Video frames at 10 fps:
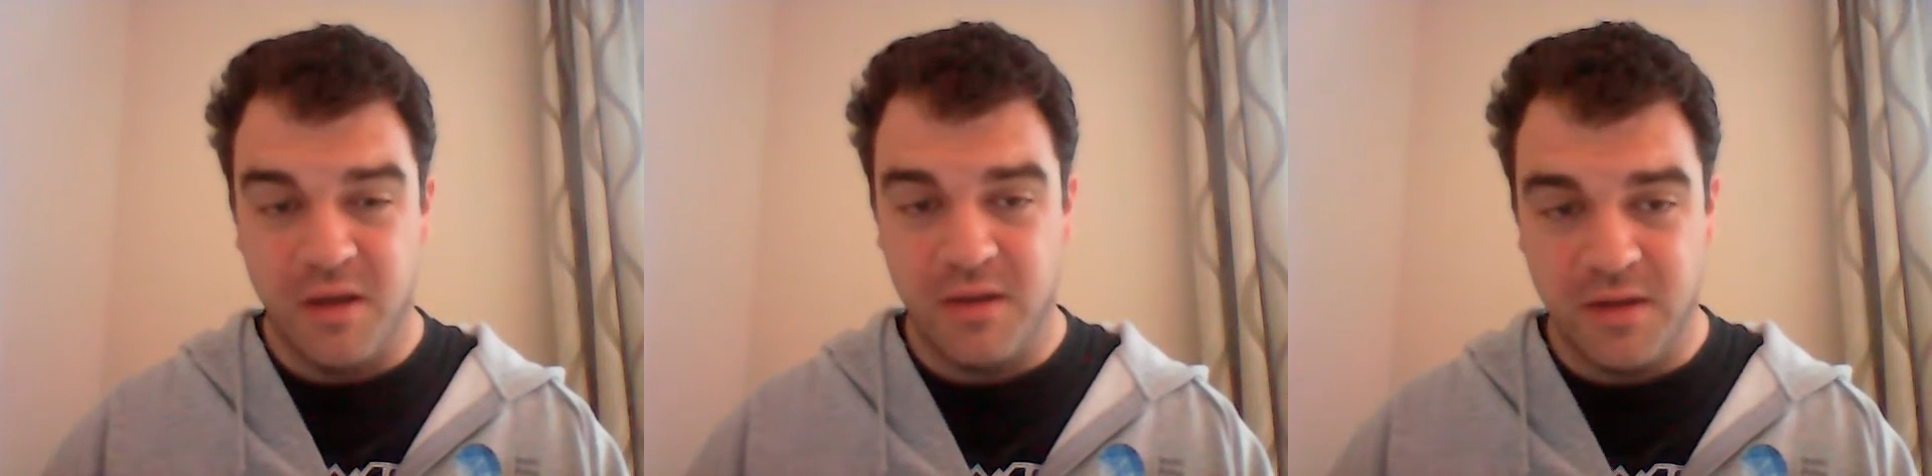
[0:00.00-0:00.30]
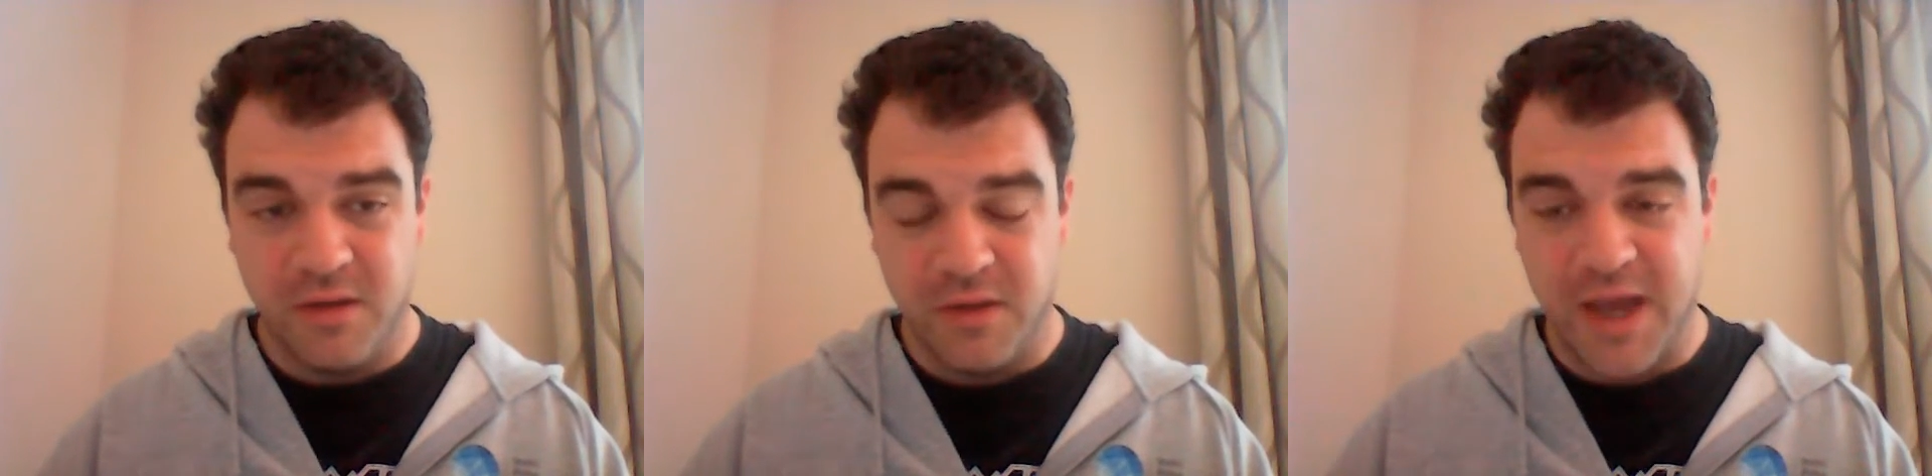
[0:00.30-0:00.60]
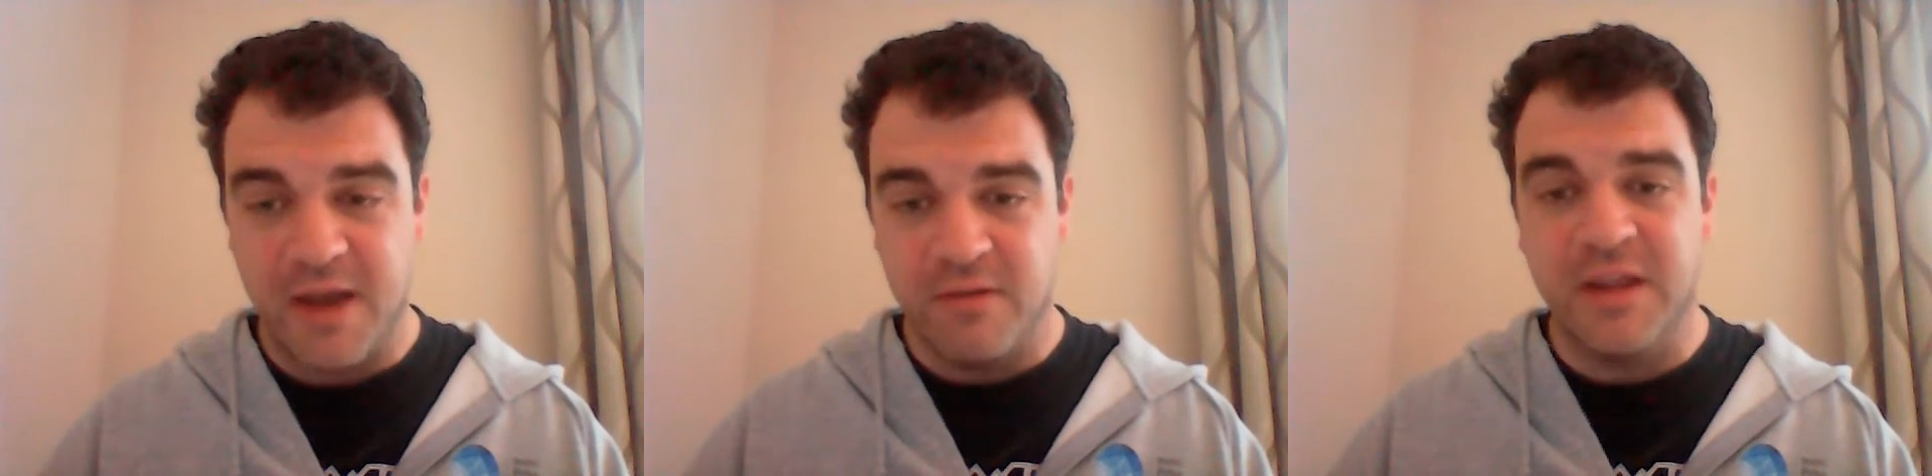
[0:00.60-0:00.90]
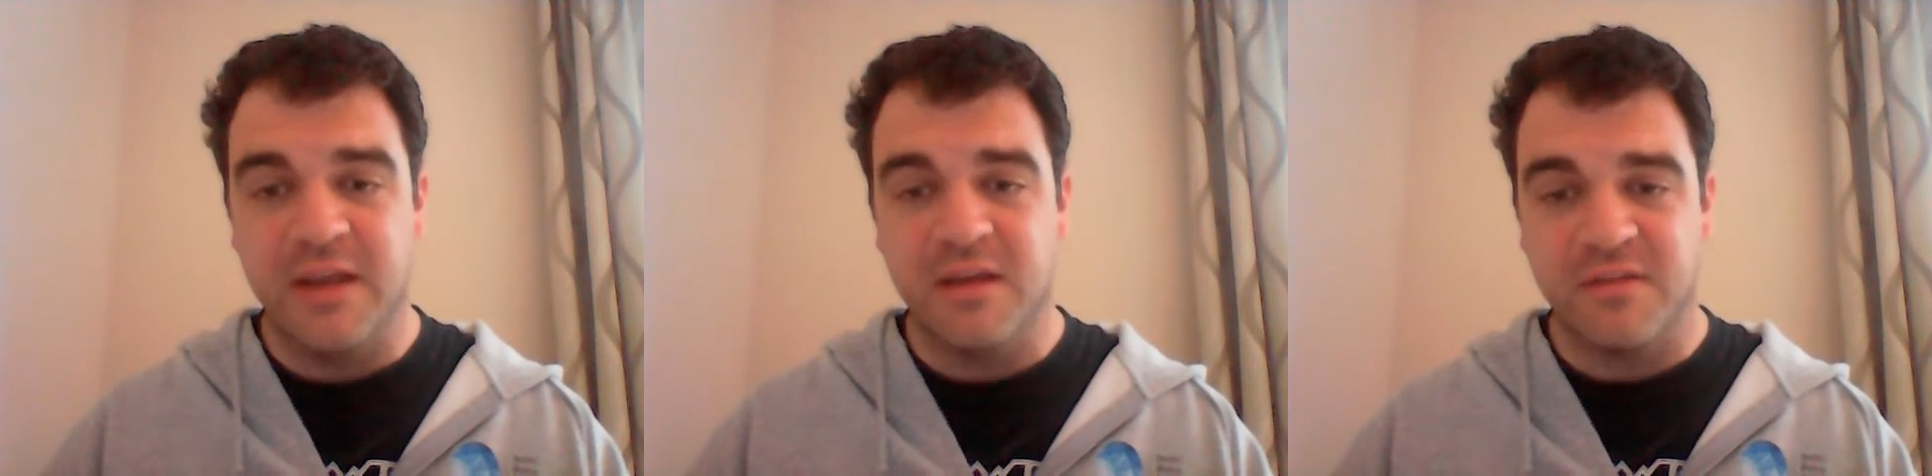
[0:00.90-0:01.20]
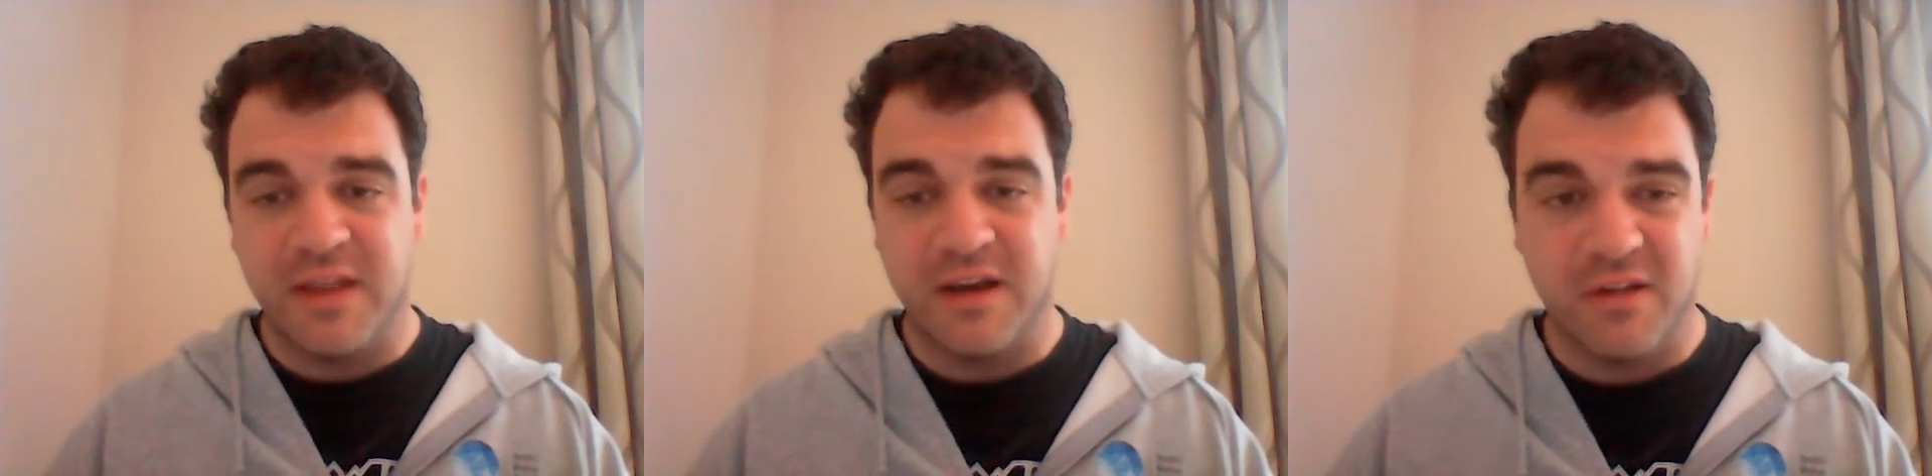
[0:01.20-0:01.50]
The irony is
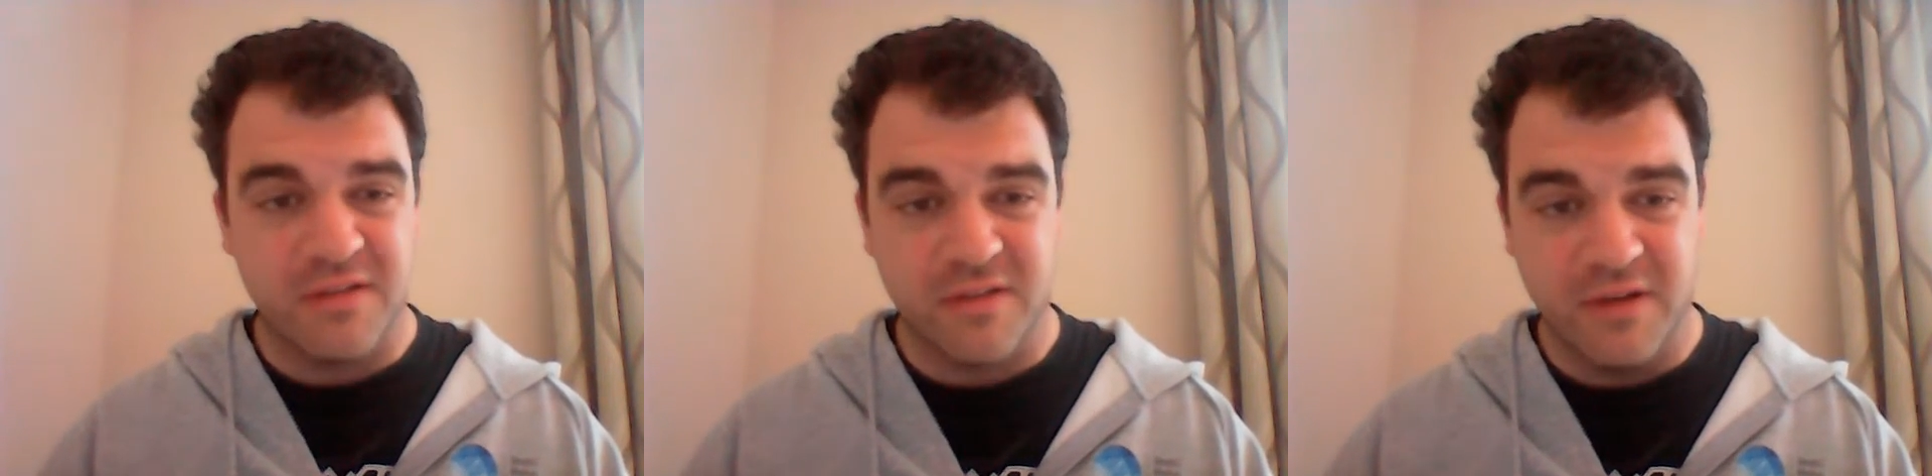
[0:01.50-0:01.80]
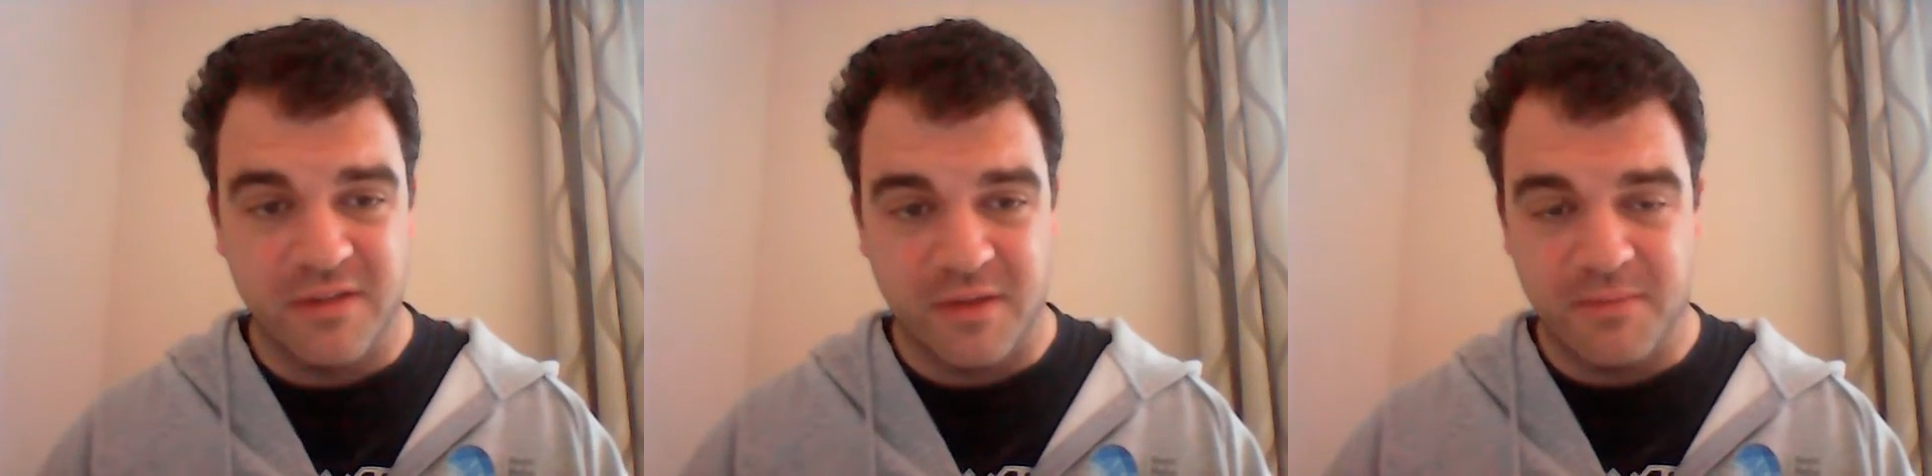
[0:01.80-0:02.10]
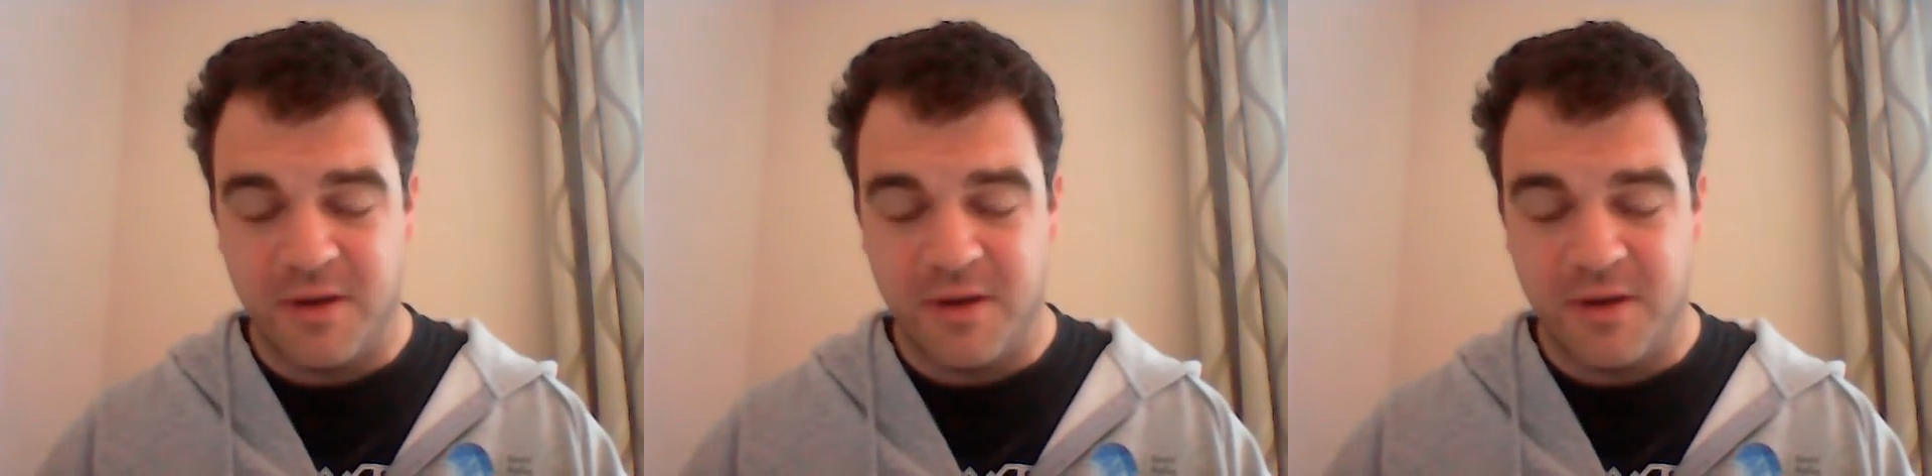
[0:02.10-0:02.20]
that Gloucester ends up,